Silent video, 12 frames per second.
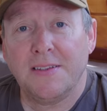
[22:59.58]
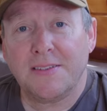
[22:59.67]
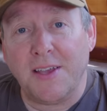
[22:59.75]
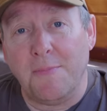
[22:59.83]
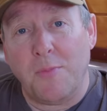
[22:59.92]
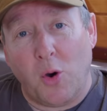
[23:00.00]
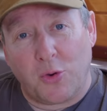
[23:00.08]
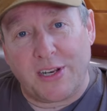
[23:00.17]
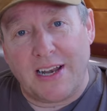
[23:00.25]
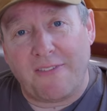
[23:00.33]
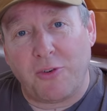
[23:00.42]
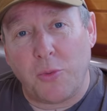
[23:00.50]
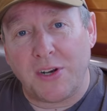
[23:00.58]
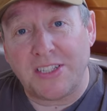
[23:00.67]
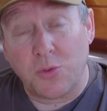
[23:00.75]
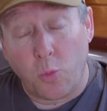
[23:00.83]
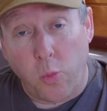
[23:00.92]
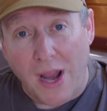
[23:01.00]
Good morning, everyone.
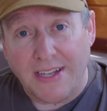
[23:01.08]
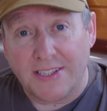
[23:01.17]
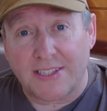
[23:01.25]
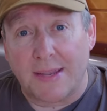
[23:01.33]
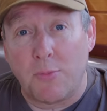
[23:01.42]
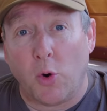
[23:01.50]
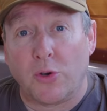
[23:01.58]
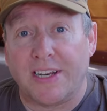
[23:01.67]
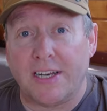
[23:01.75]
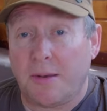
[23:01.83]
It's Wednesday morning,